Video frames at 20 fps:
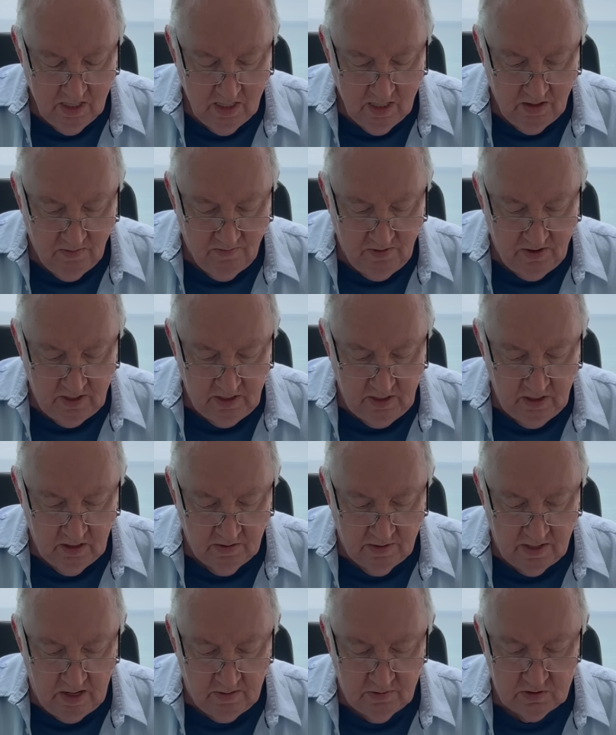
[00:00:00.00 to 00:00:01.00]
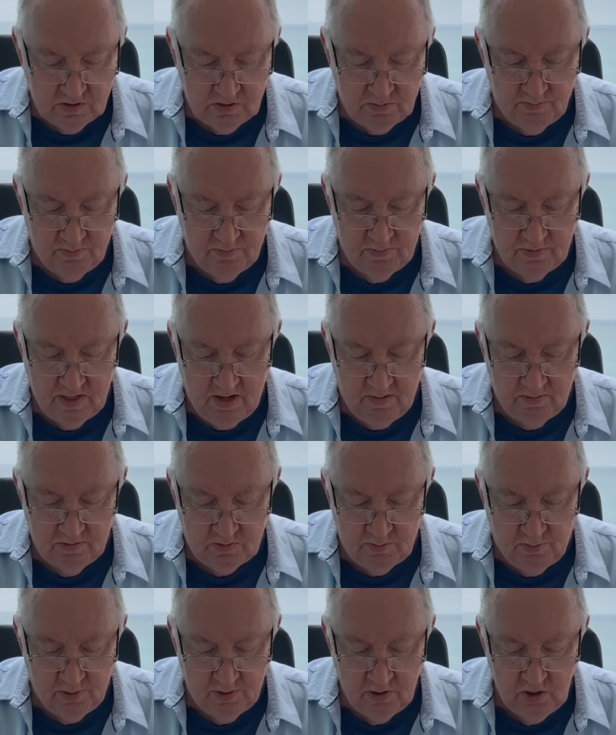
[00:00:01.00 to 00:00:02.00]
a video that
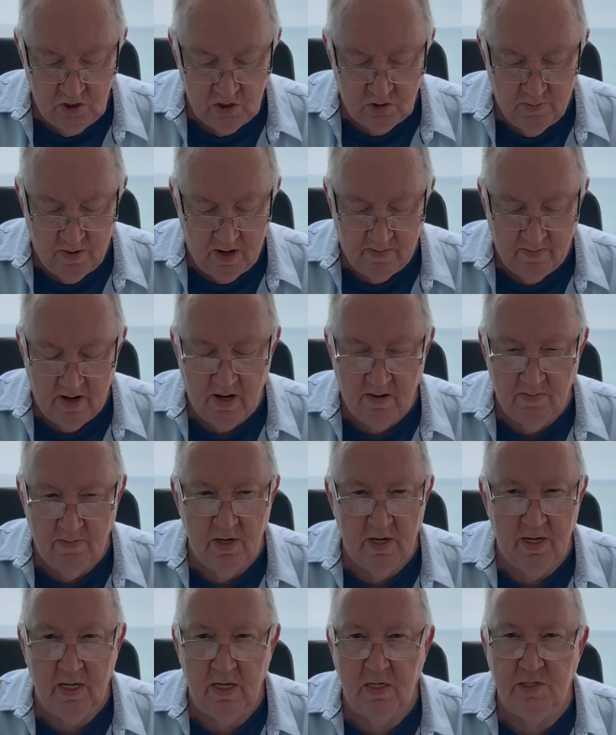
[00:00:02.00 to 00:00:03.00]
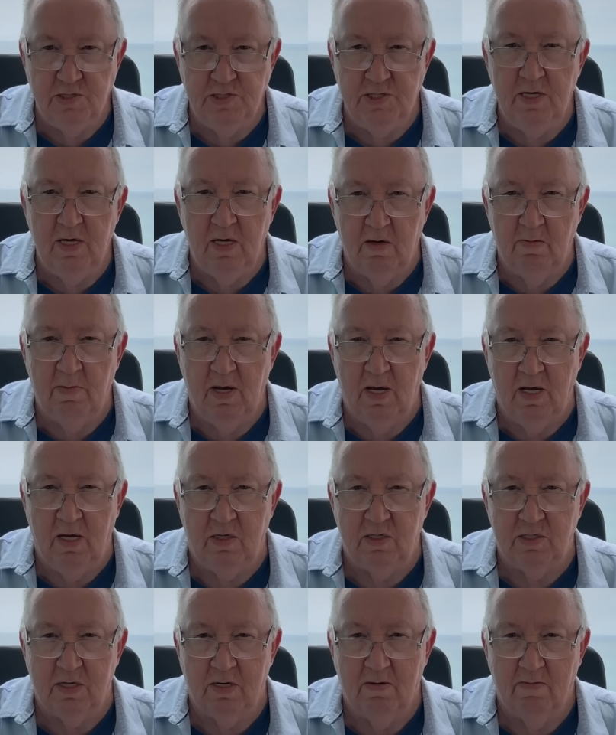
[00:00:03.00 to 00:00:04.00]
was produced by my buddy GM
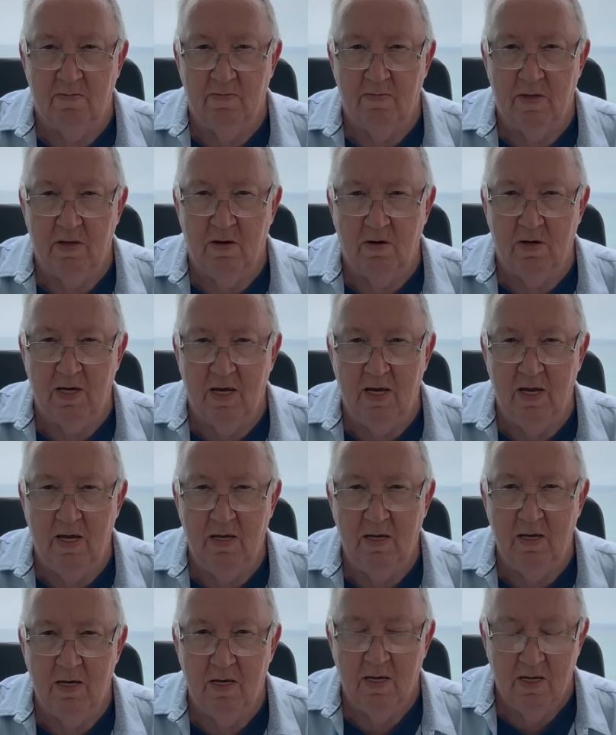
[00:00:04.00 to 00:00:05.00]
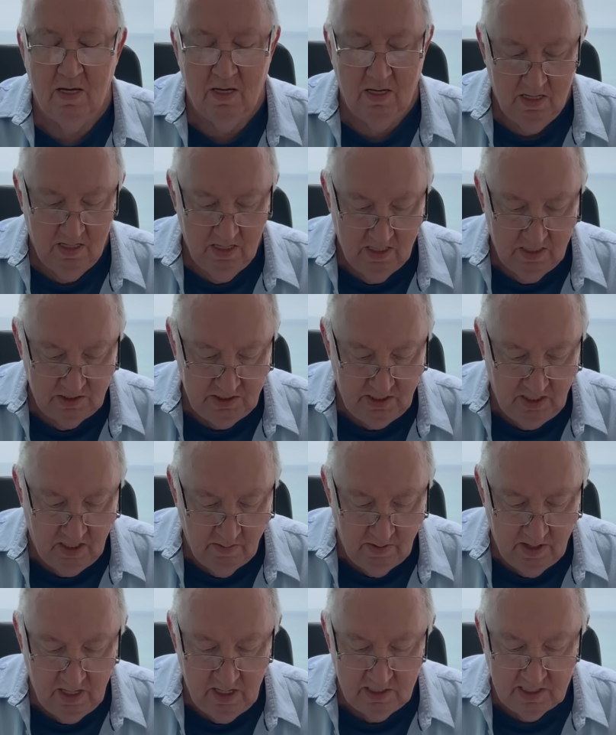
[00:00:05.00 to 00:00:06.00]
Ace, okay?
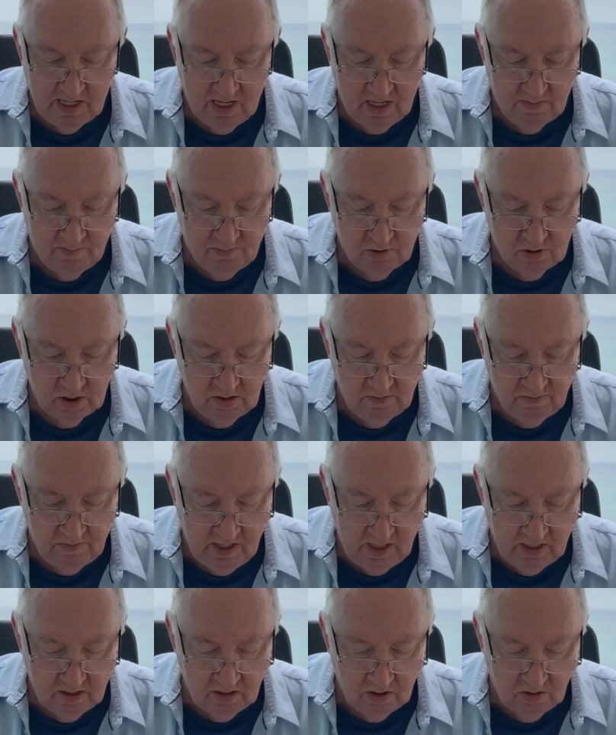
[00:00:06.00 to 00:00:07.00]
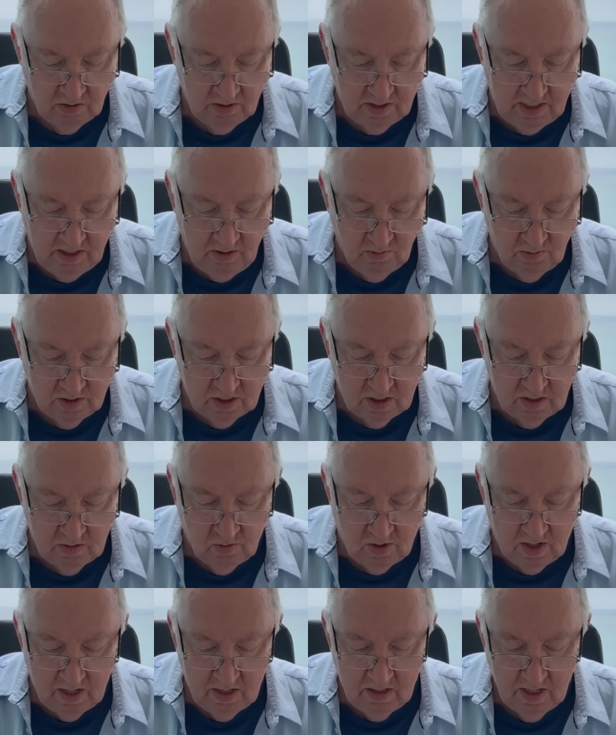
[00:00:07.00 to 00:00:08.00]
GM Ace out of Puerto Viejo, and he wondered
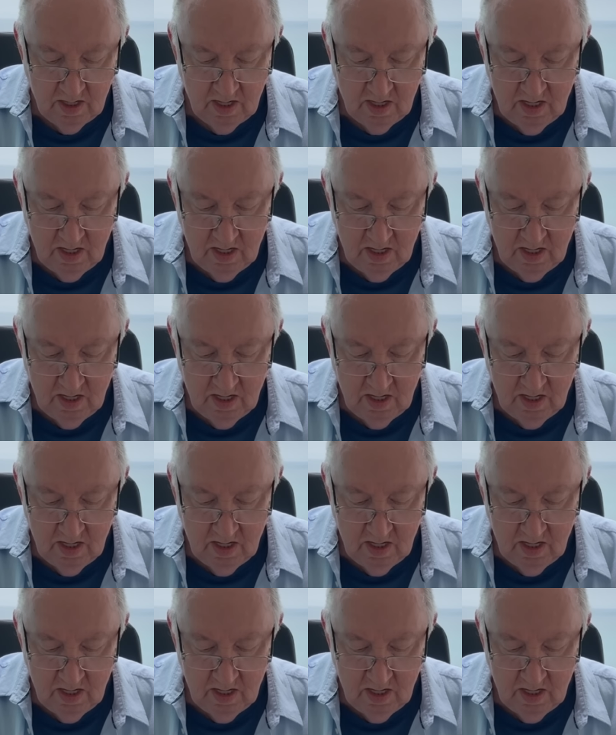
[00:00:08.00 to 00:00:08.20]
what,